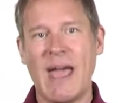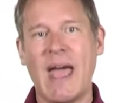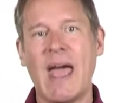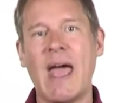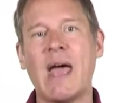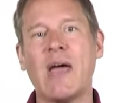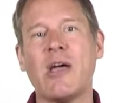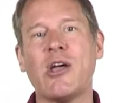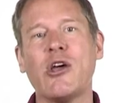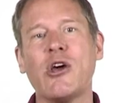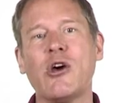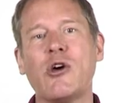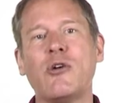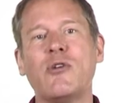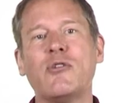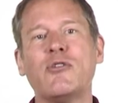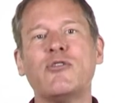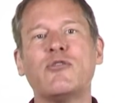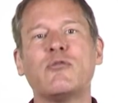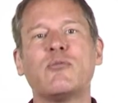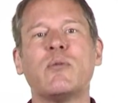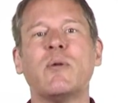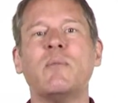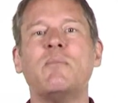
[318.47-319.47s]

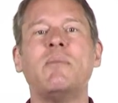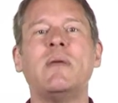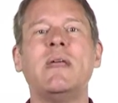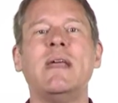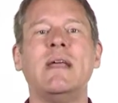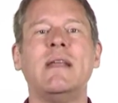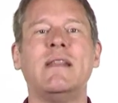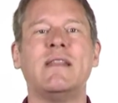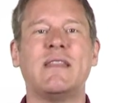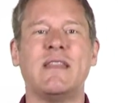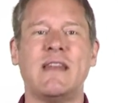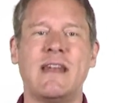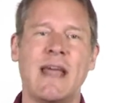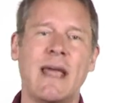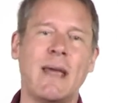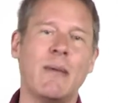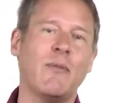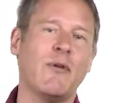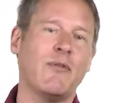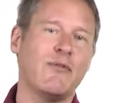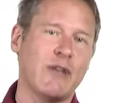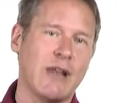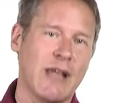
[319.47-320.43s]
Echoes repeat the name of